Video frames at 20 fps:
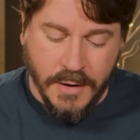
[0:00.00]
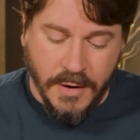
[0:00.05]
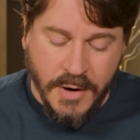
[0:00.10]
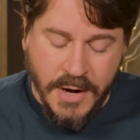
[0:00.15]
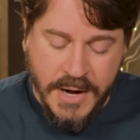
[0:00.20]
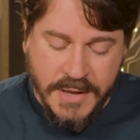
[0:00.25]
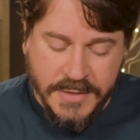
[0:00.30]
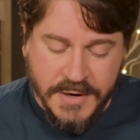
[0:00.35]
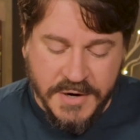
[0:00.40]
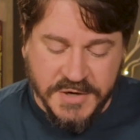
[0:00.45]
All
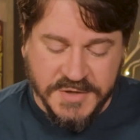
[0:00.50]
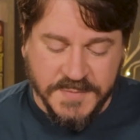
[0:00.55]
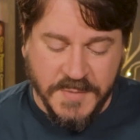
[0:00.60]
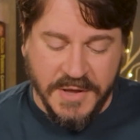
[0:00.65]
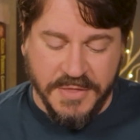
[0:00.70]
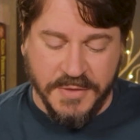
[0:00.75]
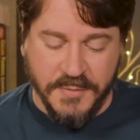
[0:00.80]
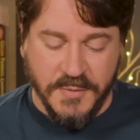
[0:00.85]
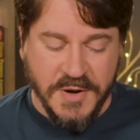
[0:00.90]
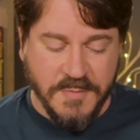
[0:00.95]
right, there's my
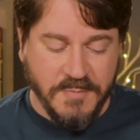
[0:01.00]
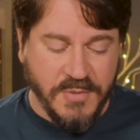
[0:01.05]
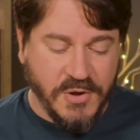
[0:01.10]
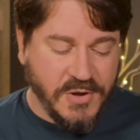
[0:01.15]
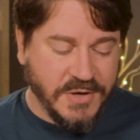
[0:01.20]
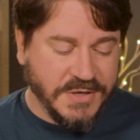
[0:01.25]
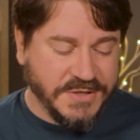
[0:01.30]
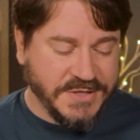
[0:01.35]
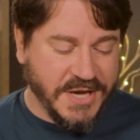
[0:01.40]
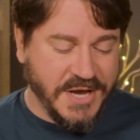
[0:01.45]
3
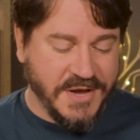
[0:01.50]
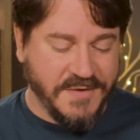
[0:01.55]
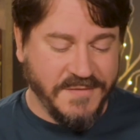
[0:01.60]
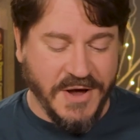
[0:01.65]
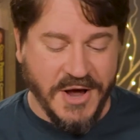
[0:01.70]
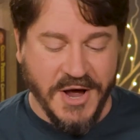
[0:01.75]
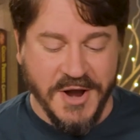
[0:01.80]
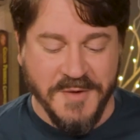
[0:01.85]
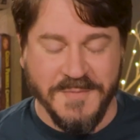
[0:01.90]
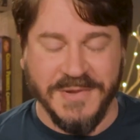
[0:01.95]
bowls
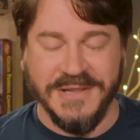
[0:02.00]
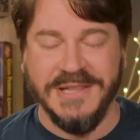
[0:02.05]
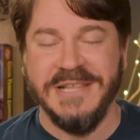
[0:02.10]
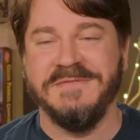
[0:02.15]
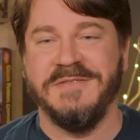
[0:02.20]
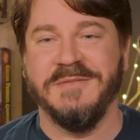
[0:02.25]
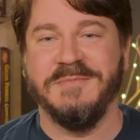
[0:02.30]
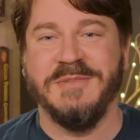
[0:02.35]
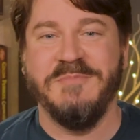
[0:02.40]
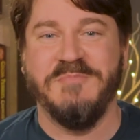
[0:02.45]
of
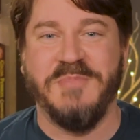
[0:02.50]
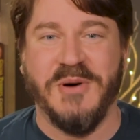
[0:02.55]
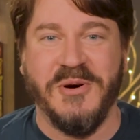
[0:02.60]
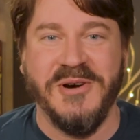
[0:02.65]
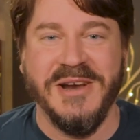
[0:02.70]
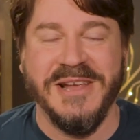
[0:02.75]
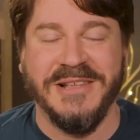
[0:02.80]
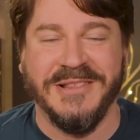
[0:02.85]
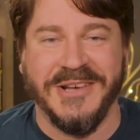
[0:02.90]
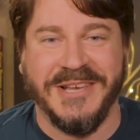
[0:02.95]
unbelievably
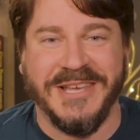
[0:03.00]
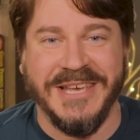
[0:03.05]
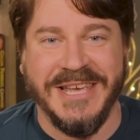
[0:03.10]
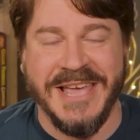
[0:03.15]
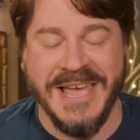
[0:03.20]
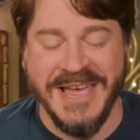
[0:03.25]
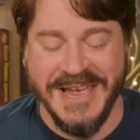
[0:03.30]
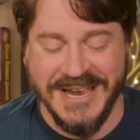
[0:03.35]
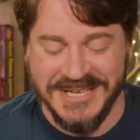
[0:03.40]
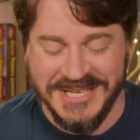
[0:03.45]
boring looking
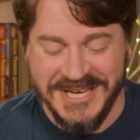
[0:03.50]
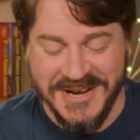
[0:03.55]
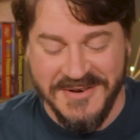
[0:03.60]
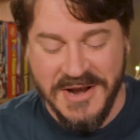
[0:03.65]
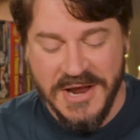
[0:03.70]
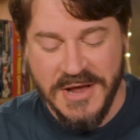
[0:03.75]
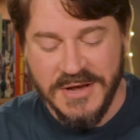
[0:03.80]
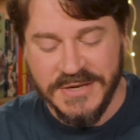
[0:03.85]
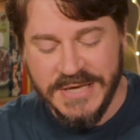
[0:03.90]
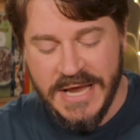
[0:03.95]

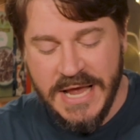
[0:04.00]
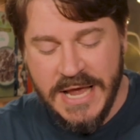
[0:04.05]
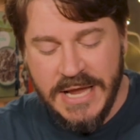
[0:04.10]
Cheerios.